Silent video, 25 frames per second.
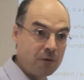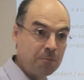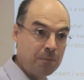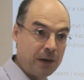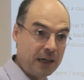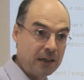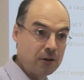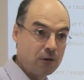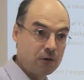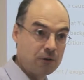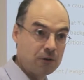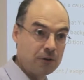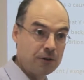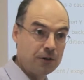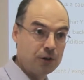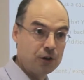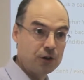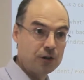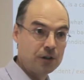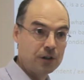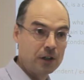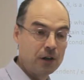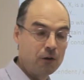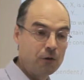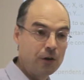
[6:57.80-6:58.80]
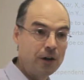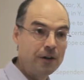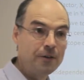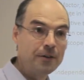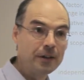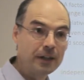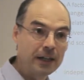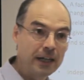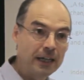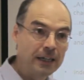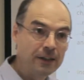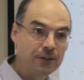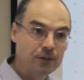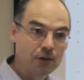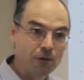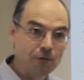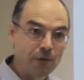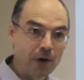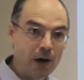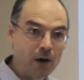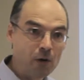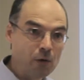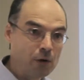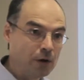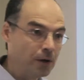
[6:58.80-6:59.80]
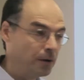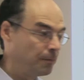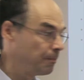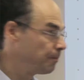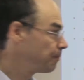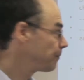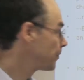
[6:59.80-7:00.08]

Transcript: background condition. Or in the case of our